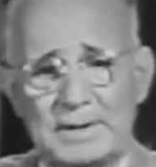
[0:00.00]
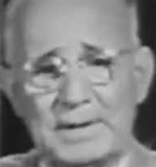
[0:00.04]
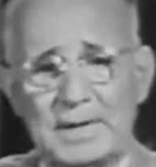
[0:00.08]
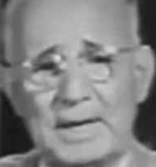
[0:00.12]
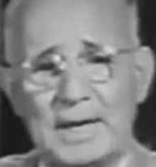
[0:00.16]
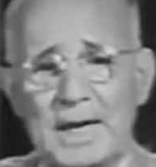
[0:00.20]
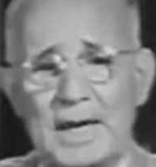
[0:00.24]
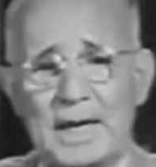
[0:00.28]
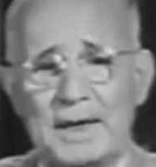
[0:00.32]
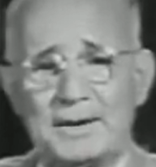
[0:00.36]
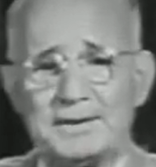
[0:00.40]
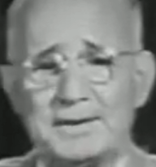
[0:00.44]

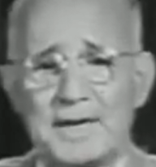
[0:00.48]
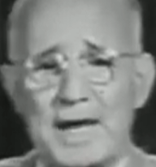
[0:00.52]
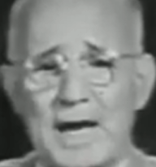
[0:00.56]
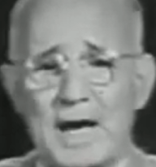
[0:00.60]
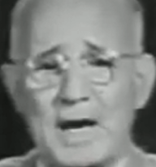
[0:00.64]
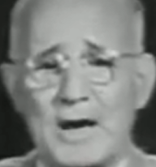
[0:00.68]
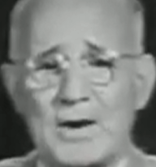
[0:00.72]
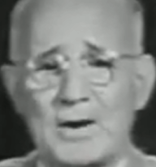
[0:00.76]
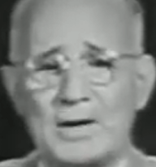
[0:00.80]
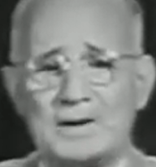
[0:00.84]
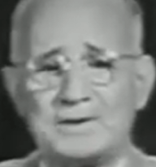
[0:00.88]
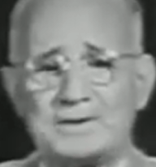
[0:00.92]
And
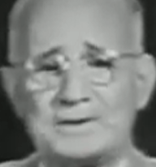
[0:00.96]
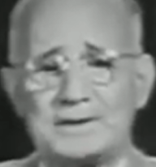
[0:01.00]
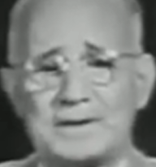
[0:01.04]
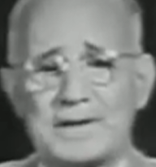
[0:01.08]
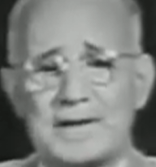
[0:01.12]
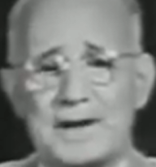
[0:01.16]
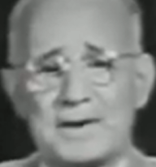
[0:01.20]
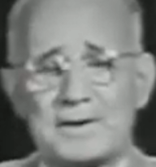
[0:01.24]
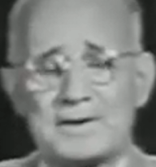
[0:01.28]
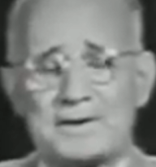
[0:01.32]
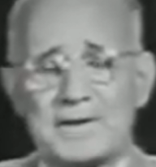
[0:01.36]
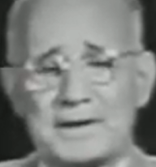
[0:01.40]
now, until
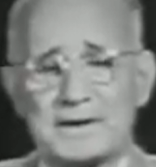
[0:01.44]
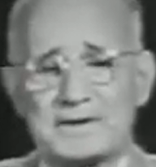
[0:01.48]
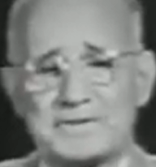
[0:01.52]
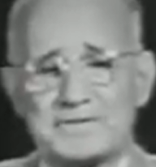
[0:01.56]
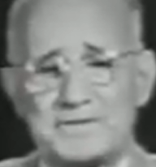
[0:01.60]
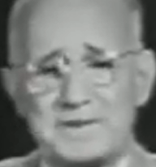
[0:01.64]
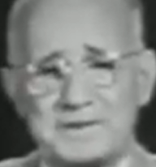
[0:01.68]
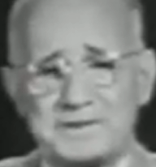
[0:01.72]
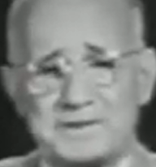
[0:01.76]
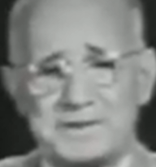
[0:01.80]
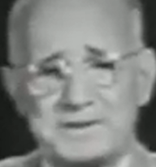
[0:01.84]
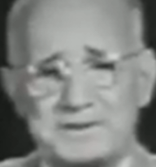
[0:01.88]
our next
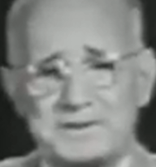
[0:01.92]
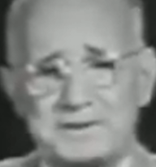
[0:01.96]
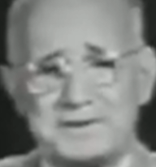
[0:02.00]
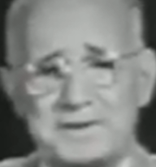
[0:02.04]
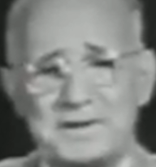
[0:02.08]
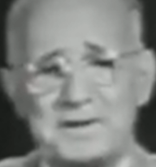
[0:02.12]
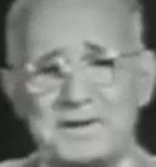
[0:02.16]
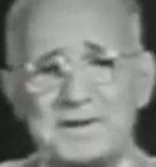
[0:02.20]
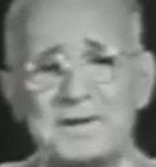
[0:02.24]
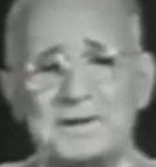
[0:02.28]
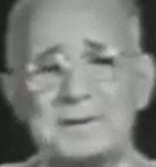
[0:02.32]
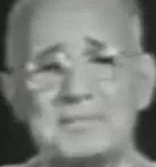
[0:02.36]
visit,
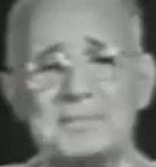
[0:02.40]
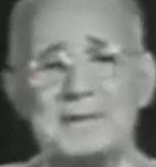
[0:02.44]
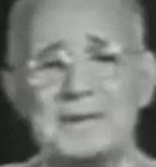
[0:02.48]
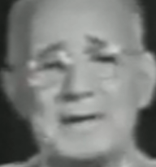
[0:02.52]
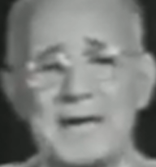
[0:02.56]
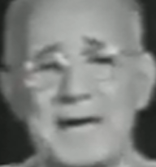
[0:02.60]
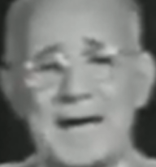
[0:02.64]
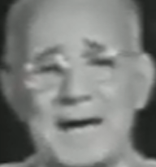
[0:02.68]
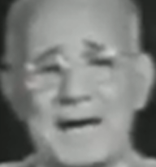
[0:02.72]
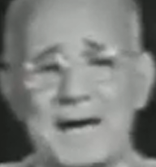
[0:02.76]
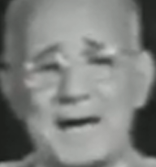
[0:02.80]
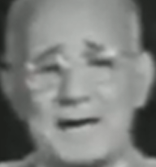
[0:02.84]
may
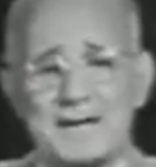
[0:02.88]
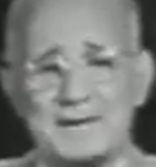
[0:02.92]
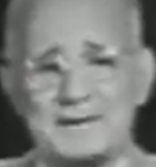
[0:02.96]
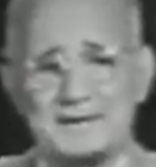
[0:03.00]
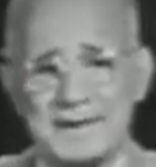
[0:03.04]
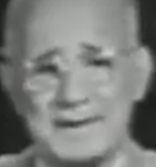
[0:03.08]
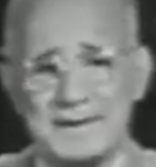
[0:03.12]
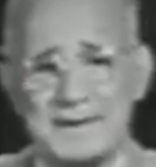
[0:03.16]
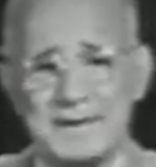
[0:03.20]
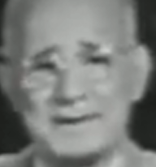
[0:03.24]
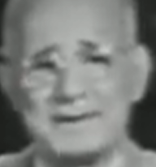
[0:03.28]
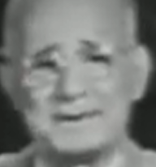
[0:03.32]
I
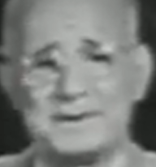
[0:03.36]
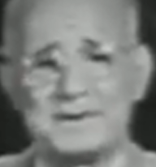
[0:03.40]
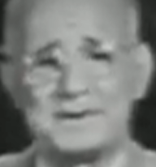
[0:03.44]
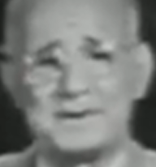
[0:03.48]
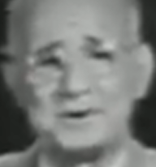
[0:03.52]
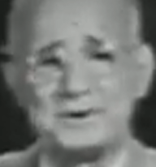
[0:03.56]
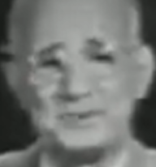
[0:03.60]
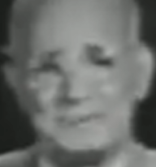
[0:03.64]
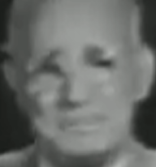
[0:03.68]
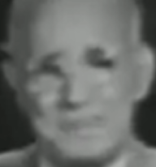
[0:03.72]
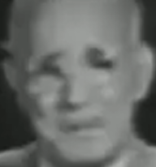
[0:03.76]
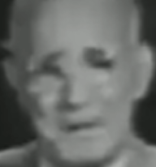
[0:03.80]
say
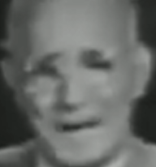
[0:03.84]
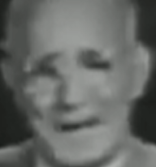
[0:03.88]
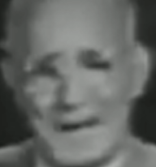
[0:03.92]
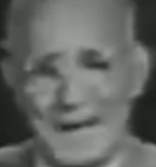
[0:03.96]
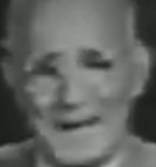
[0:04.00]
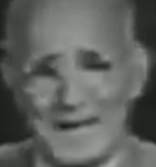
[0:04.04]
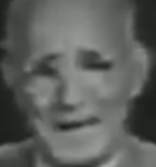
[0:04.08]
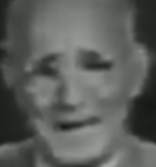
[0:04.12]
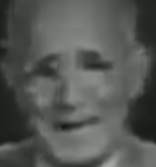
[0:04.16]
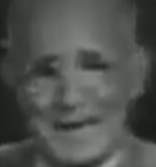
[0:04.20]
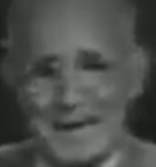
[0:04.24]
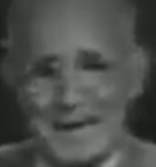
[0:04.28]
goodbye.